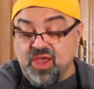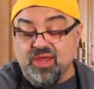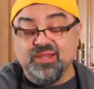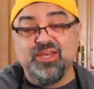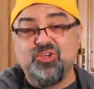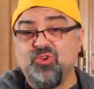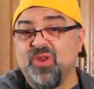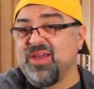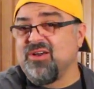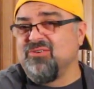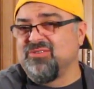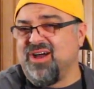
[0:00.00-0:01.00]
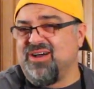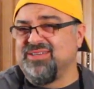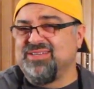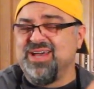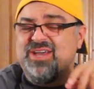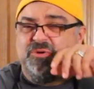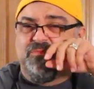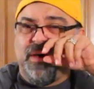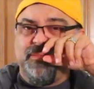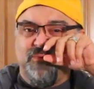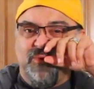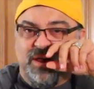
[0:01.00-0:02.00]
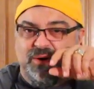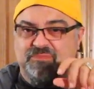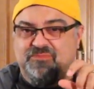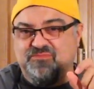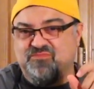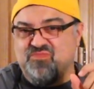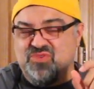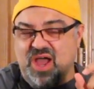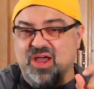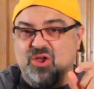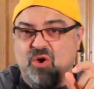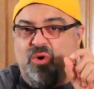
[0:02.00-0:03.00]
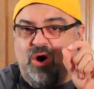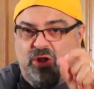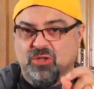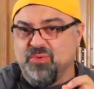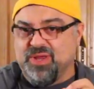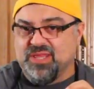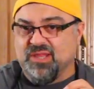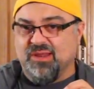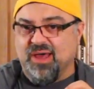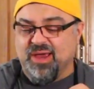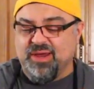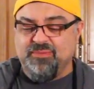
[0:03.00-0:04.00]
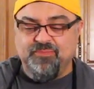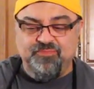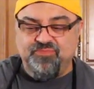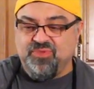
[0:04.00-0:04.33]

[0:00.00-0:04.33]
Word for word: Unless you like al dente, you'll probably want to not go all the way to the line.